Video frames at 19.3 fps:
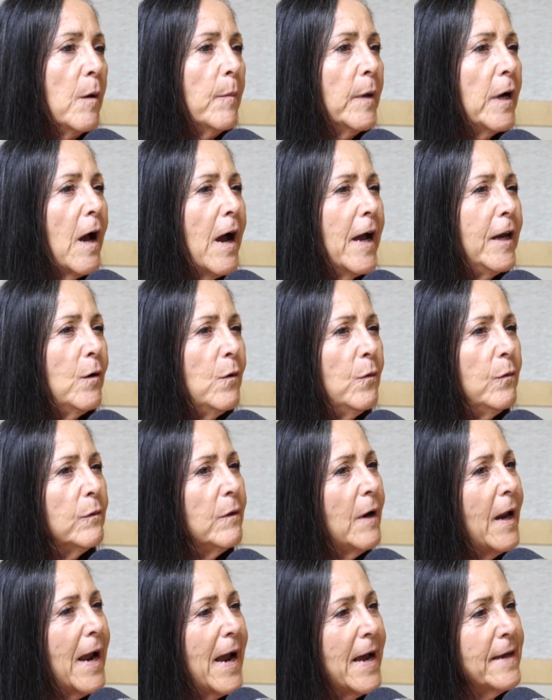But I don't
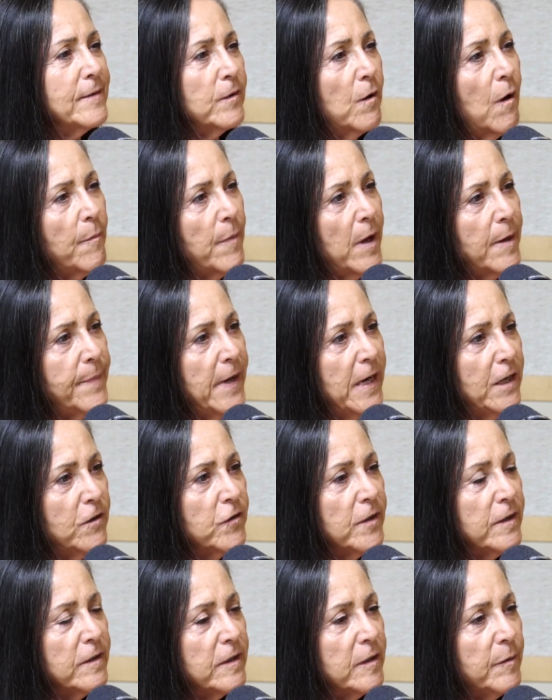ask all my
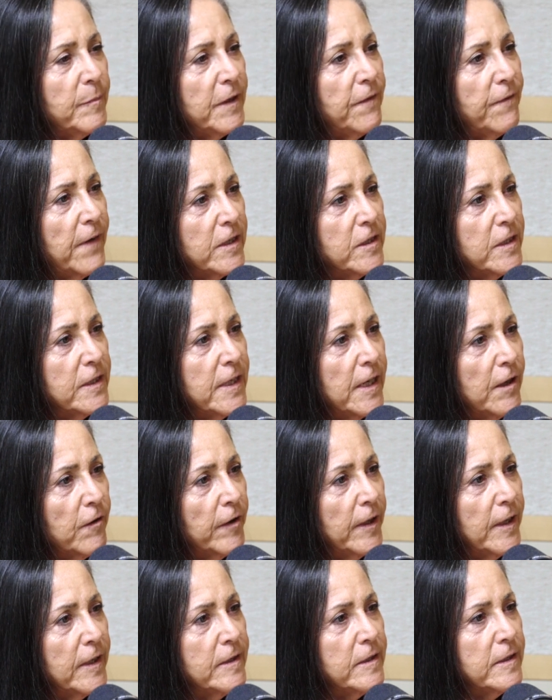patients to be
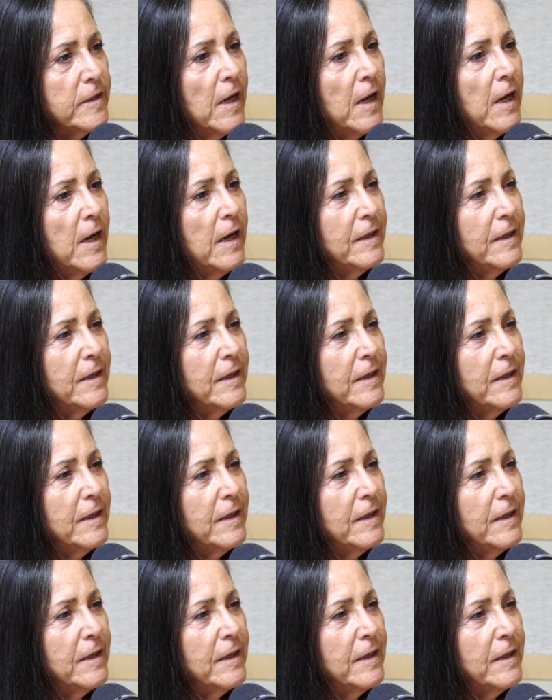vegetarians.